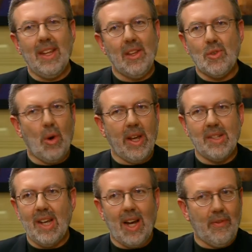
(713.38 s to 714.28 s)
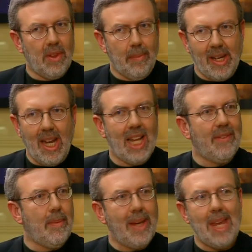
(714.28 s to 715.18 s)
in the drawing style from the beginning
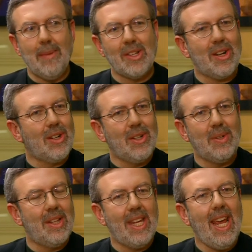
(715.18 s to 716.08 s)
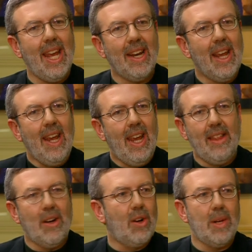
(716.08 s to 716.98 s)
of a Mickey Mouse cartoon to the end.
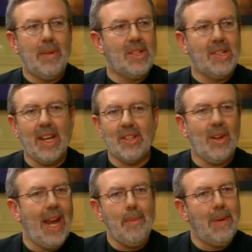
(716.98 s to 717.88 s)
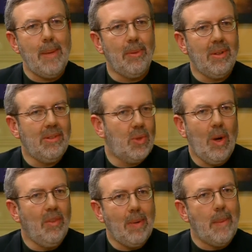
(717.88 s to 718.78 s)
And there could have been six or eight people,
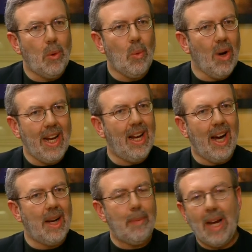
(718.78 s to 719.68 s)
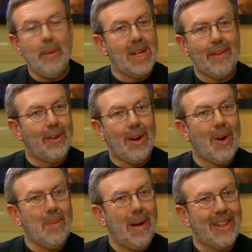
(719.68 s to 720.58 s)
12 people working on it, but I would never know by